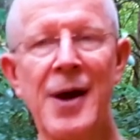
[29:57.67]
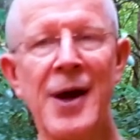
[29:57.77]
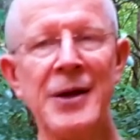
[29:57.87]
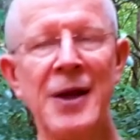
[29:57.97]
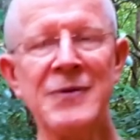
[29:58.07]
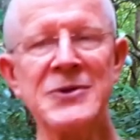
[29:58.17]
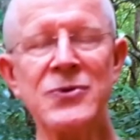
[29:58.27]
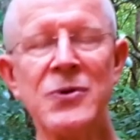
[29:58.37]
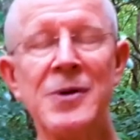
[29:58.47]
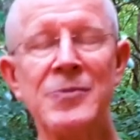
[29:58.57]
I never
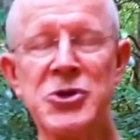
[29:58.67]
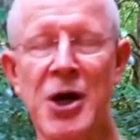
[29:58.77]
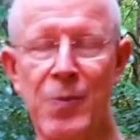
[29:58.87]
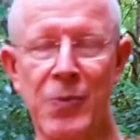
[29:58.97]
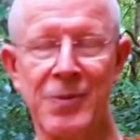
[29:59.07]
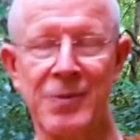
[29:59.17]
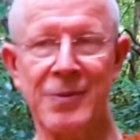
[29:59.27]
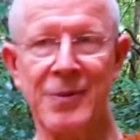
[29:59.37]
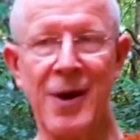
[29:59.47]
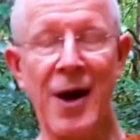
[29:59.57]
saw him jump.
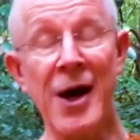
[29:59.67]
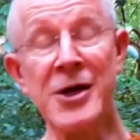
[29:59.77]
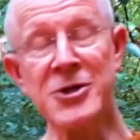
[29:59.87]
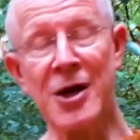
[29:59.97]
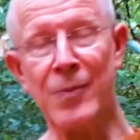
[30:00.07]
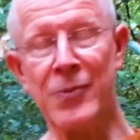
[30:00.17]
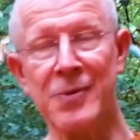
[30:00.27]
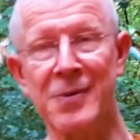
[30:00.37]
I jump.